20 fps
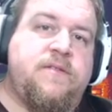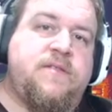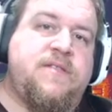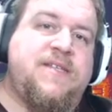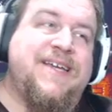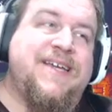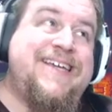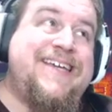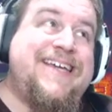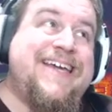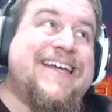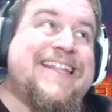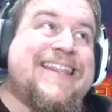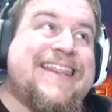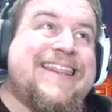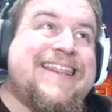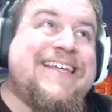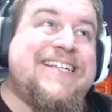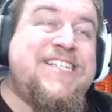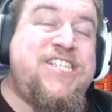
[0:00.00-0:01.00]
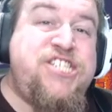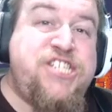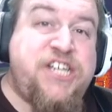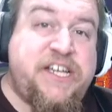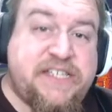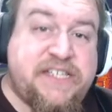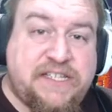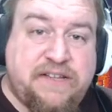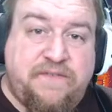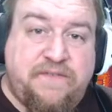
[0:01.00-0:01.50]
To get the
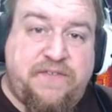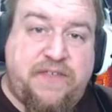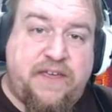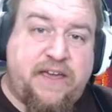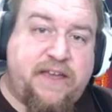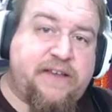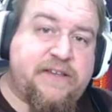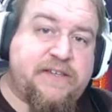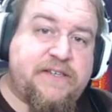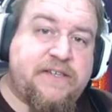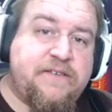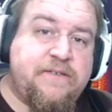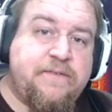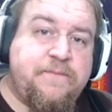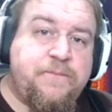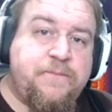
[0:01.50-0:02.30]
gist of things,